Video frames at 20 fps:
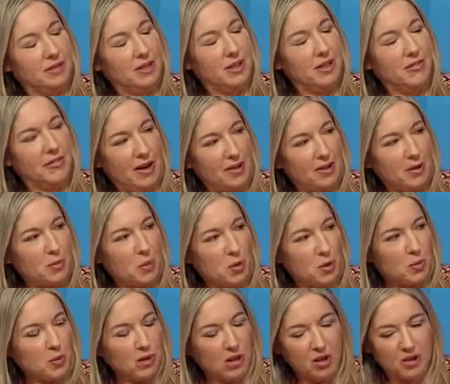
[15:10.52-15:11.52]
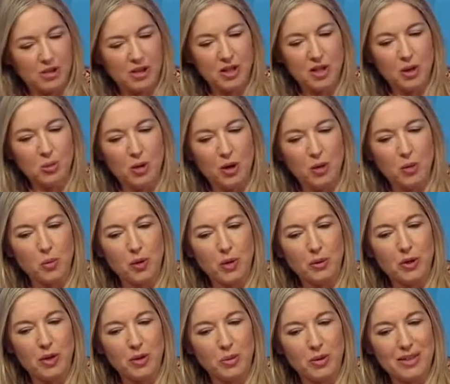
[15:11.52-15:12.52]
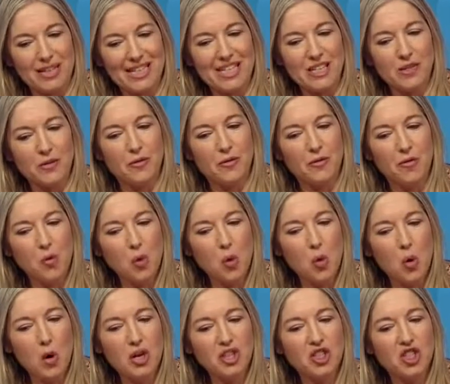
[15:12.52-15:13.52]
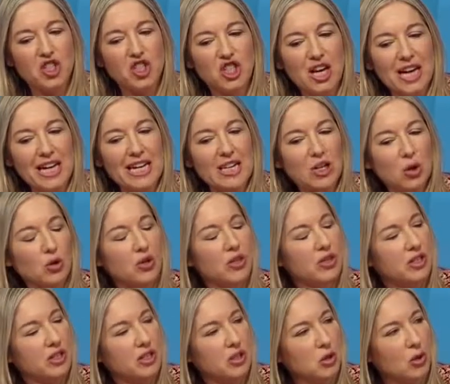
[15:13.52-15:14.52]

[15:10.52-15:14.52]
there are various possible answers. The one we went with is for Jane Austen